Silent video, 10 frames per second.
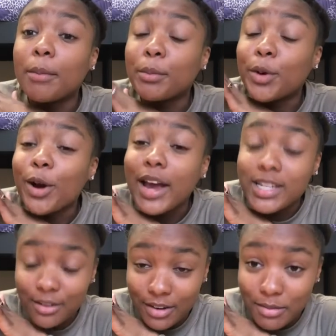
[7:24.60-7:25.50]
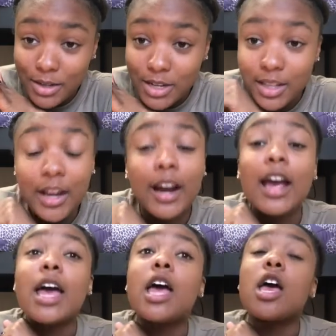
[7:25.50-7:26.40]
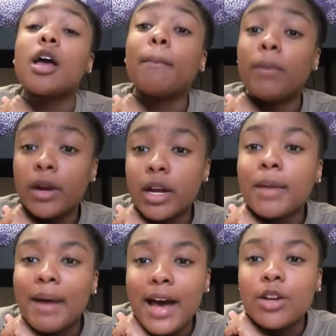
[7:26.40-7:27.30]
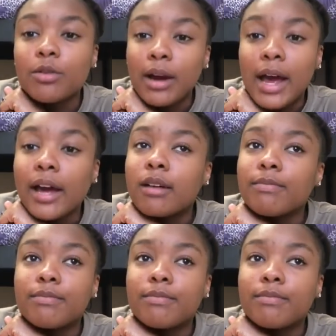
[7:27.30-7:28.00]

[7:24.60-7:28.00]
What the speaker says: Caucasian females out there, buy a do-rag.